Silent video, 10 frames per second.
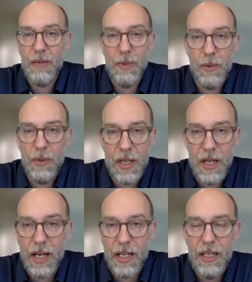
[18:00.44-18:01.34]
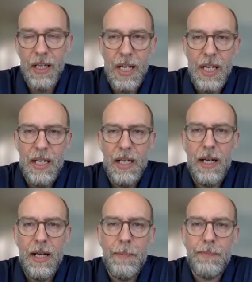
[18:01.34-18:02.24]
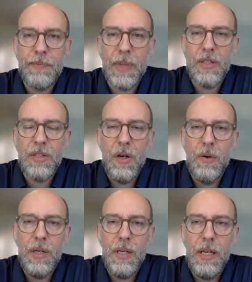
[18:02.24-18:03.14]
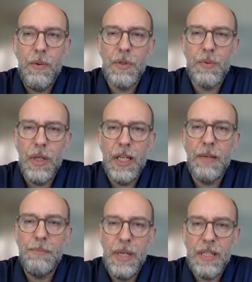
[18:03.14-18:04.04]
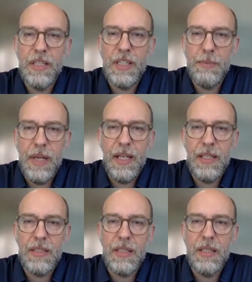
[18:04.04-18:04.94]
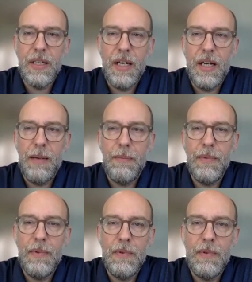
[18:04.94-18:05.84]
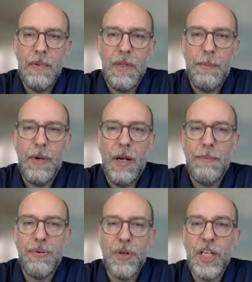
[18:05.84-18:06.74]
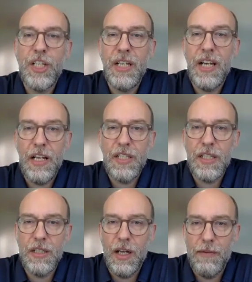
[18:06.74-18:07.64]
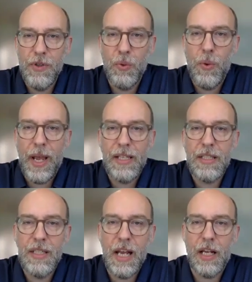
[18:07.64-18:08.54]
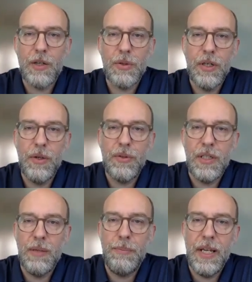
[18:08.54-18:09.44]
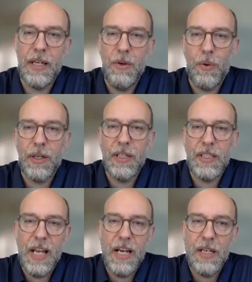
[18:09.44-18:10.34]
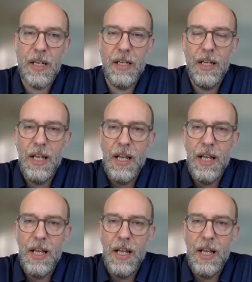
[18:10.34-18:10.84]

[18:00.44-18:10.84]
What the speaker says: it, we would have cut it. So it was really a businessman's appreciation of the waste that accrues in a big organization.